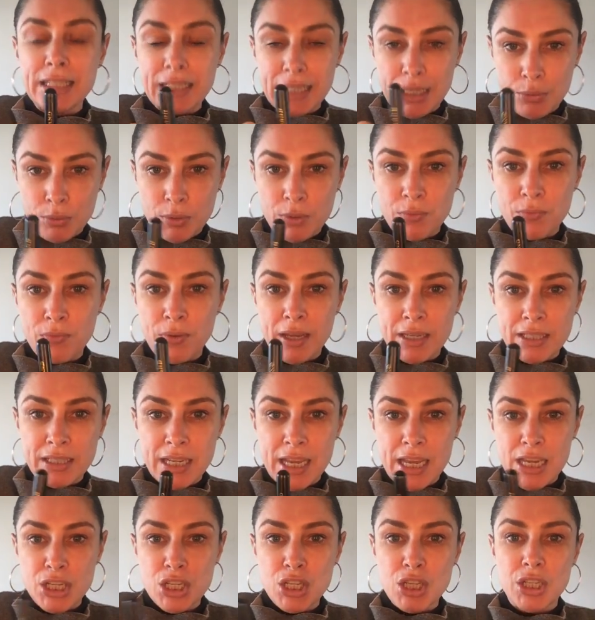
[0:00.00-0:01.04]
liquid
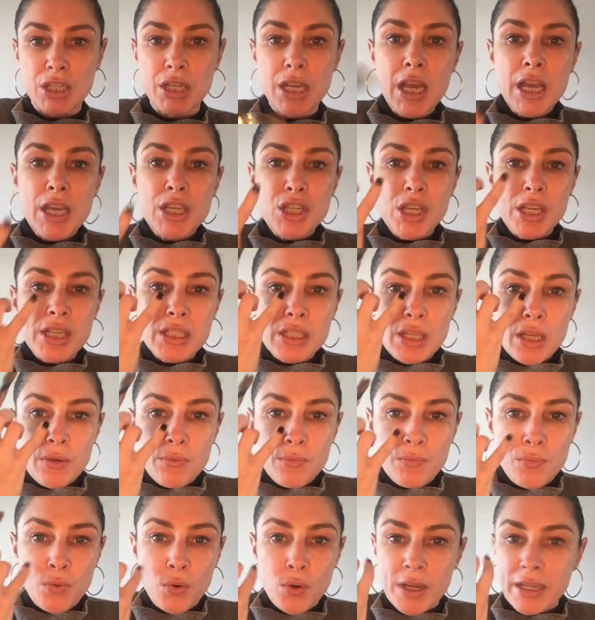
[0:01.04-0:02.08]
foundation, just
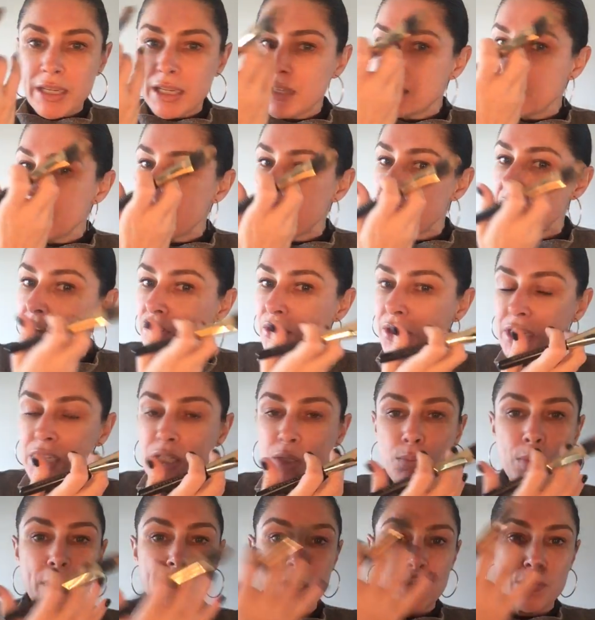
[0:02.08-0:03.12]
avoiding the
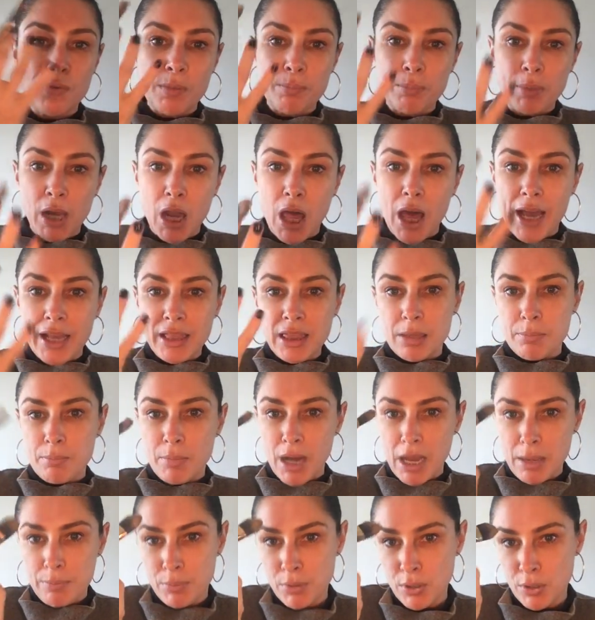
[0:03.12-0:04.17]
areas where you've applied the
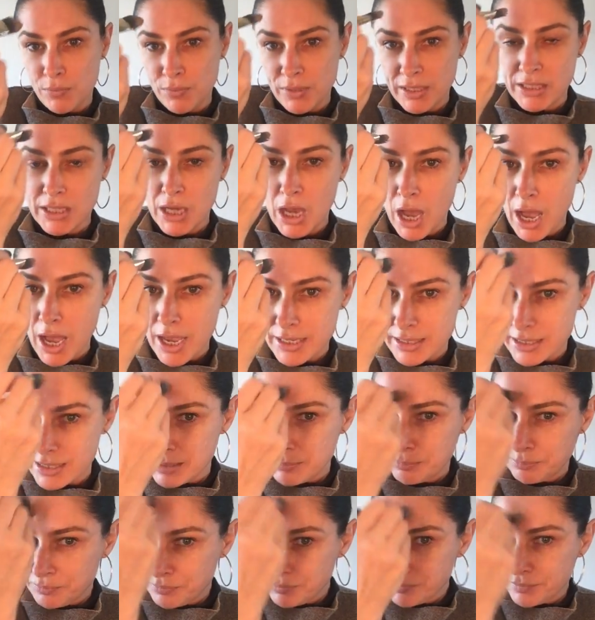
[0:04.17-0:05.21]
My Perfect
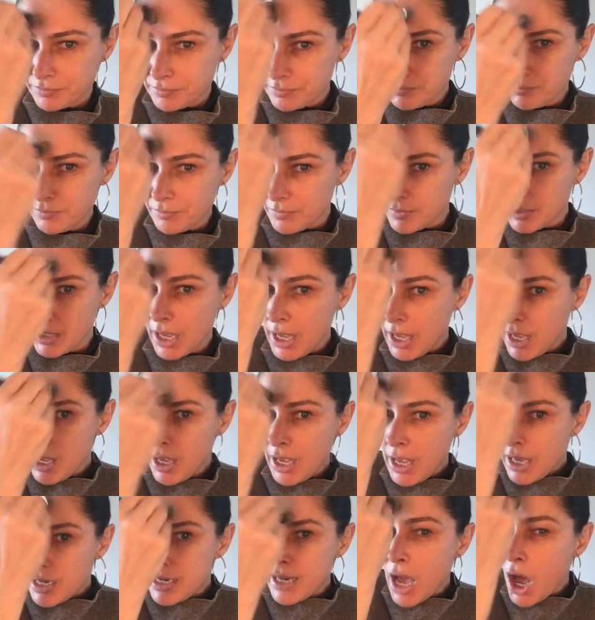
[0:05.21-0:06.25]
Eyes.
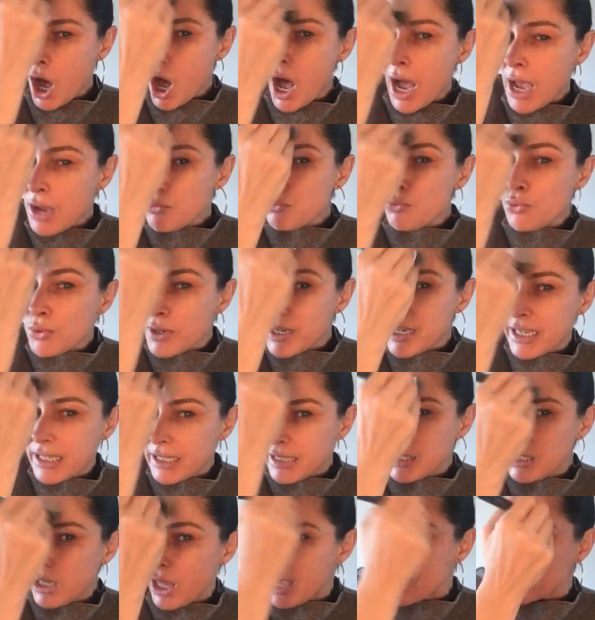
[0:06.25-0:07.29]
Now I
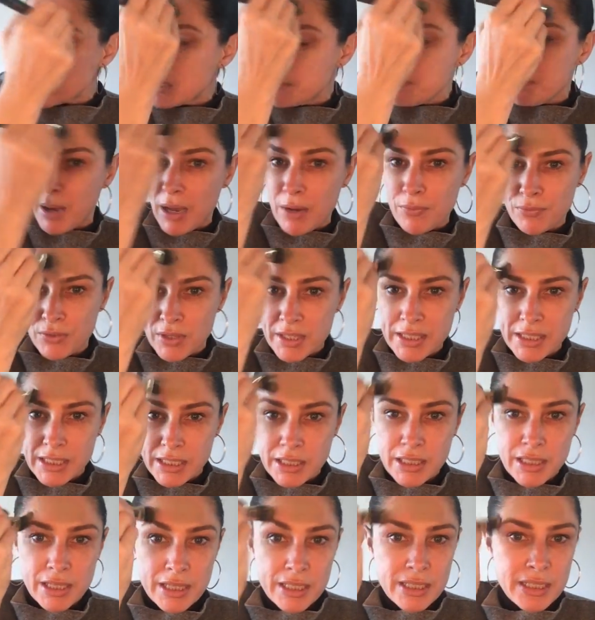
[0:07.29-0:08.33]
really like to buff this
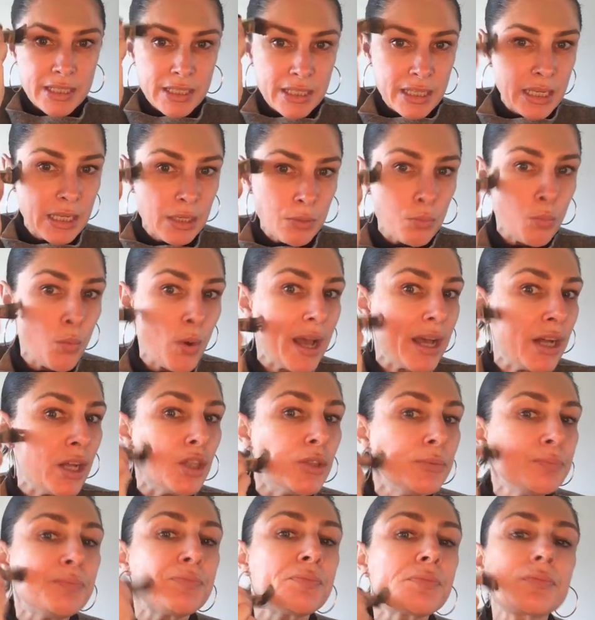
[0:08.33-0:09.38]
into the skin
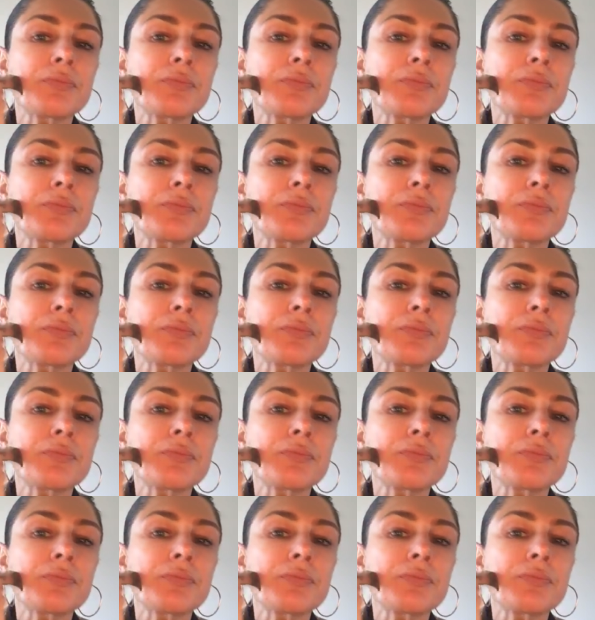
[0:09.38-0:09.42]
well.